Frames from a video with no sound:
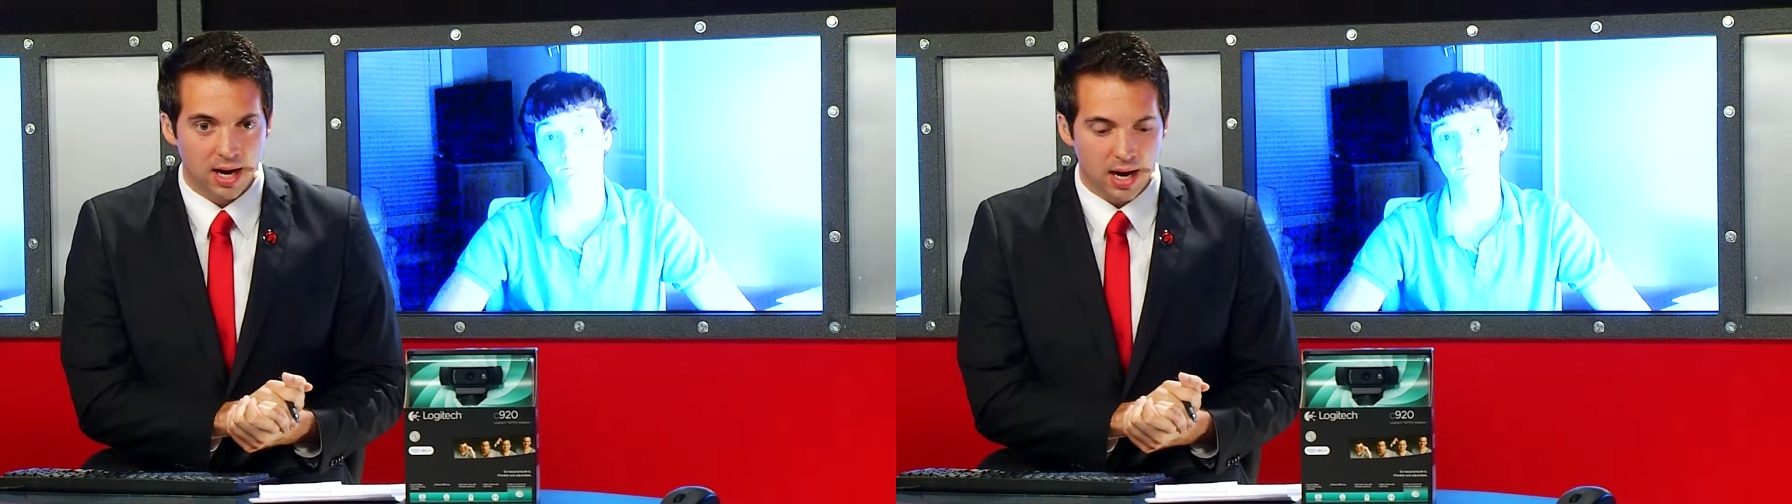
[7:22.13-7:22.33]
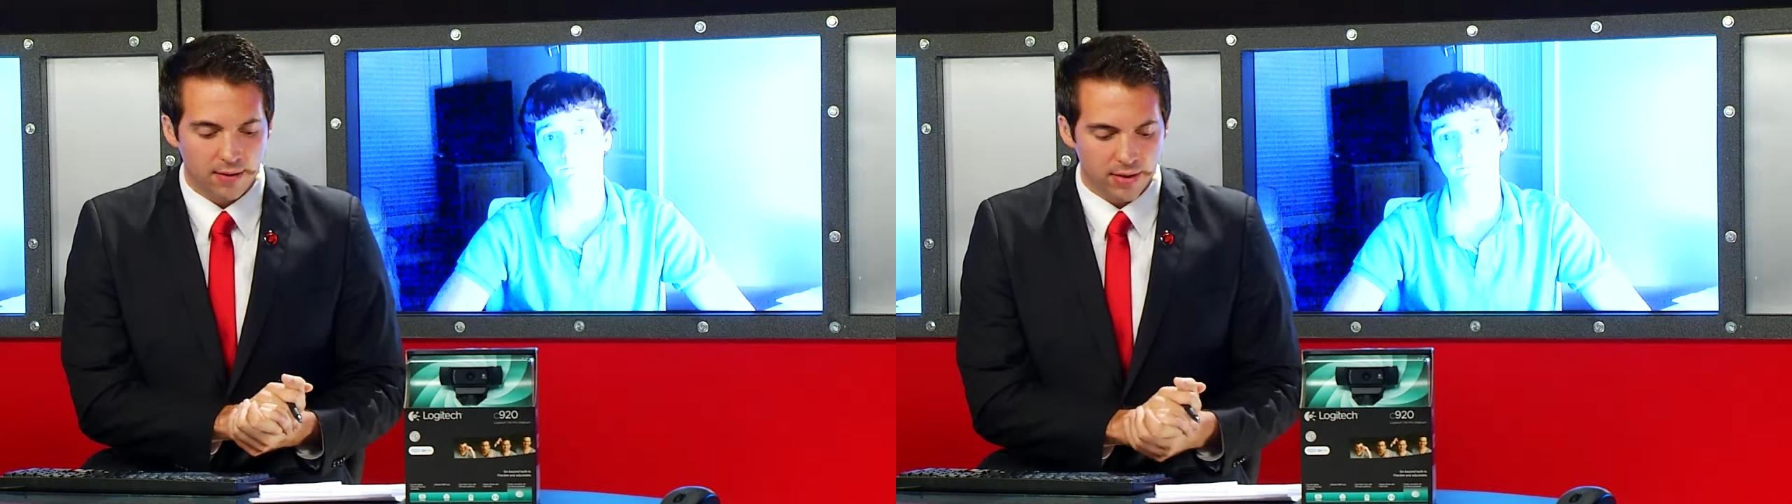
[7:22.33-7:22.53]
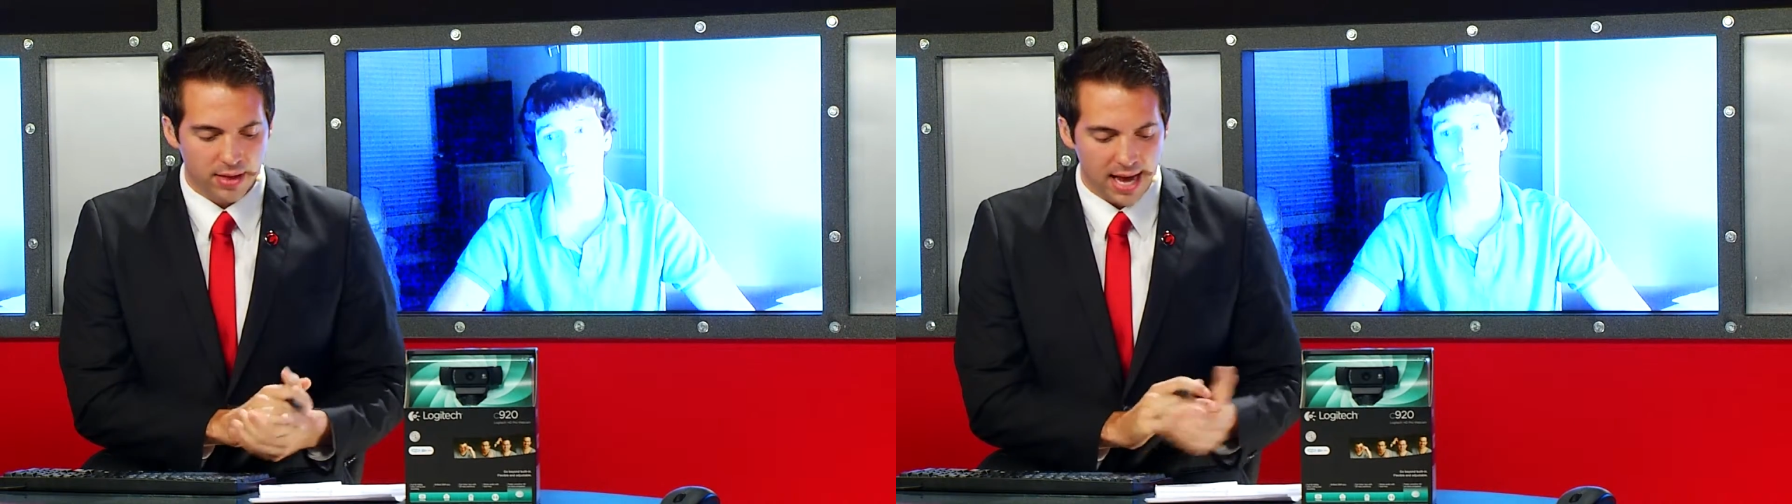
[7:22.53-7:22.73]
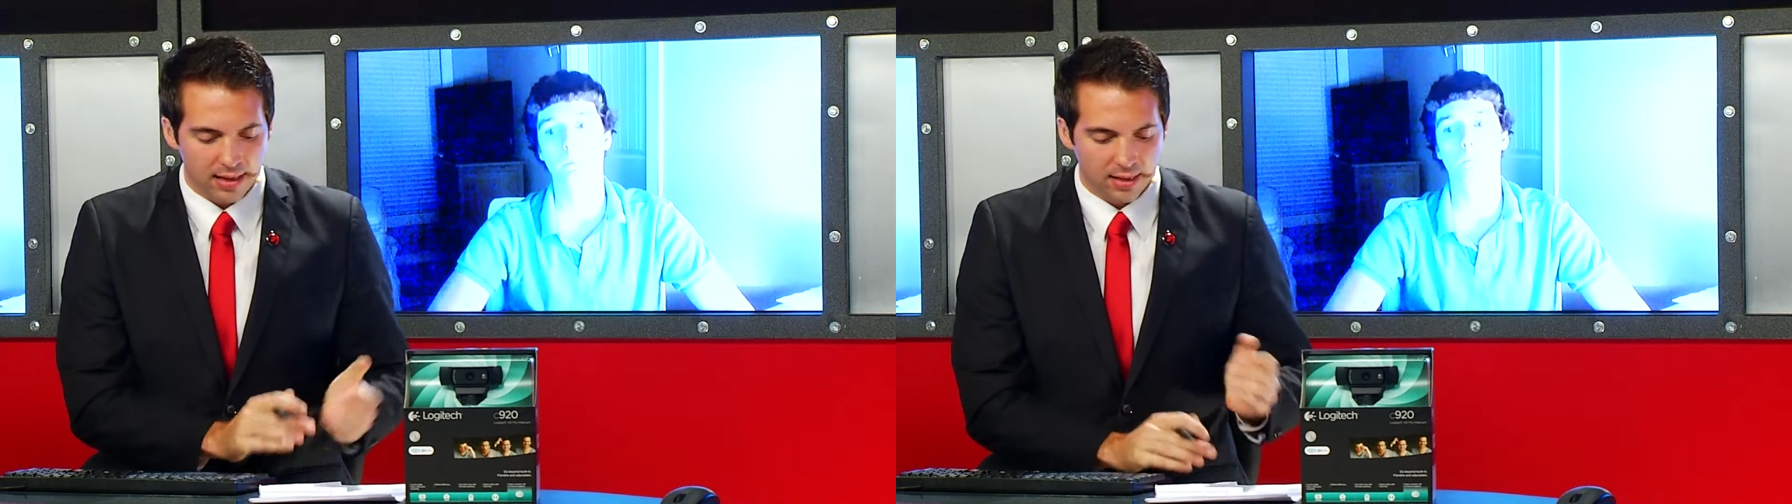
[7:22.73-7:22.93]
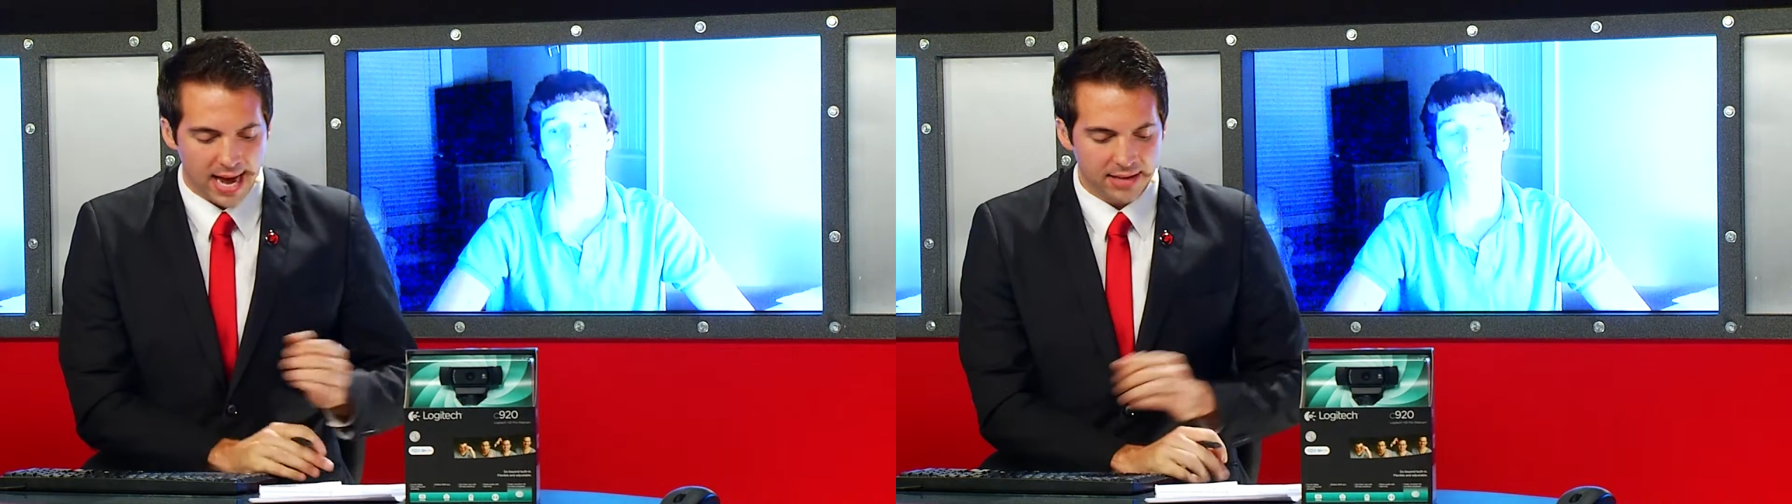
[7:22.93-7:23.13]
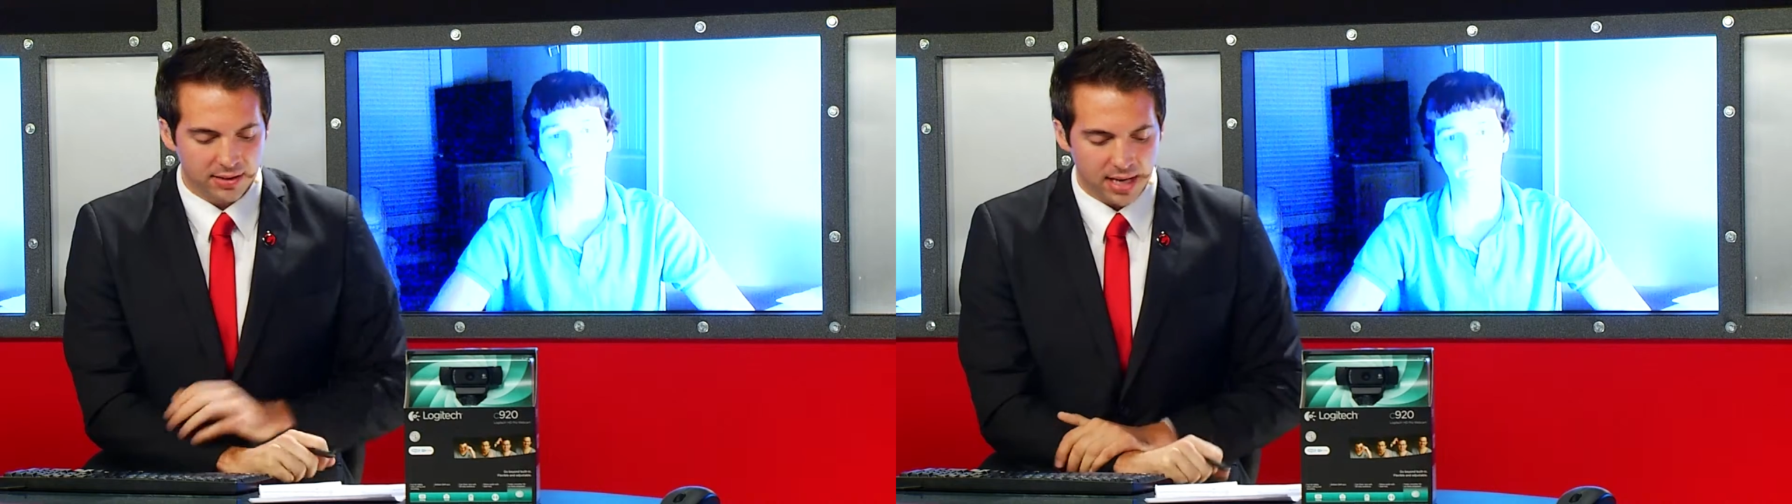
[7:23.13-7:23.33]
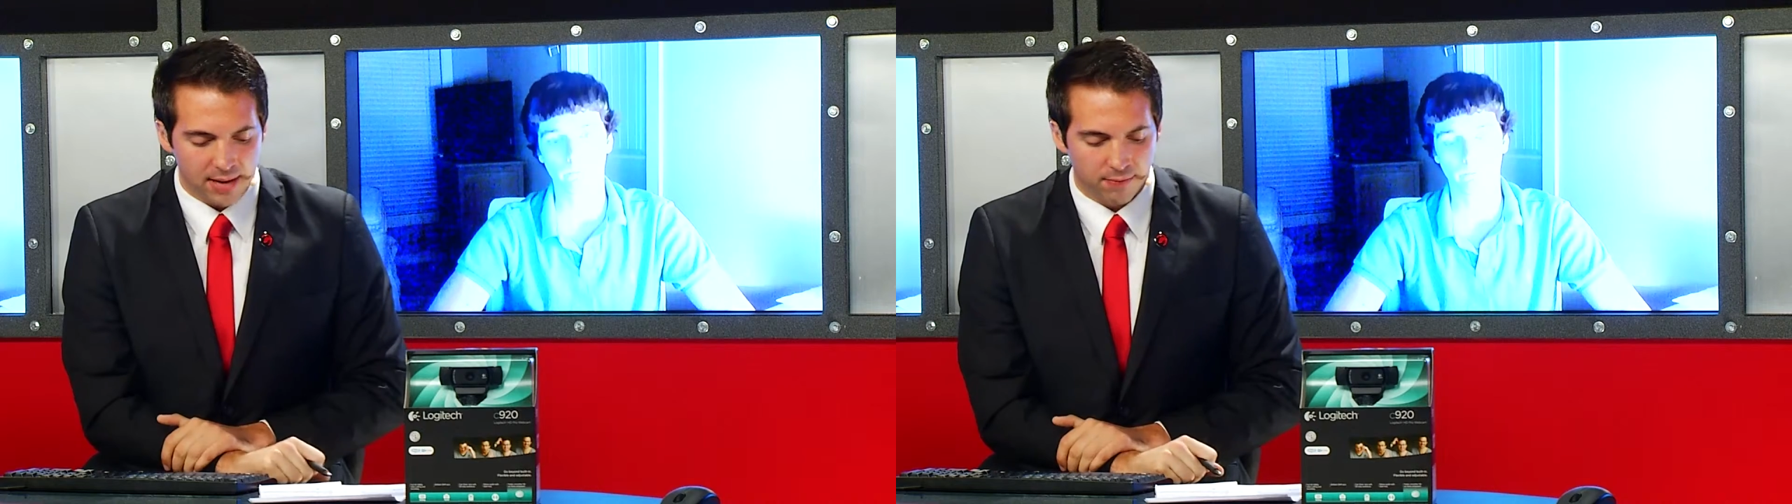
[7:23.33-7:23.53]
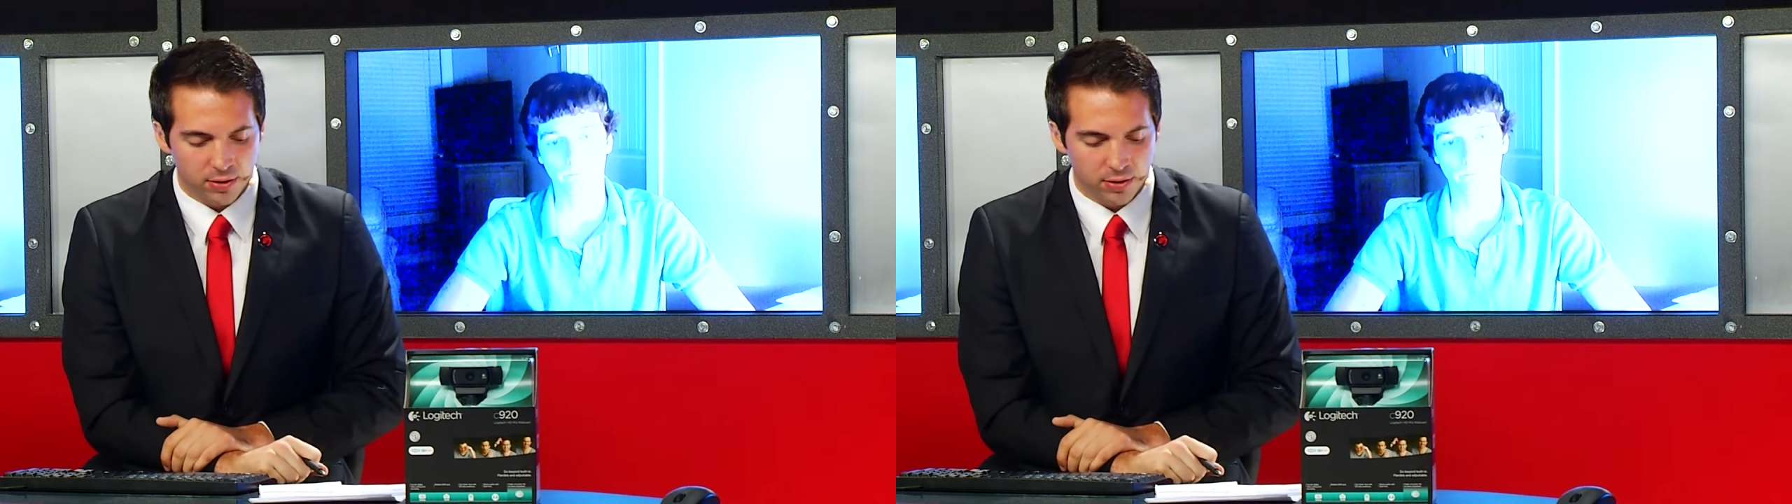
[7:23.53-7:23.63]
of that last game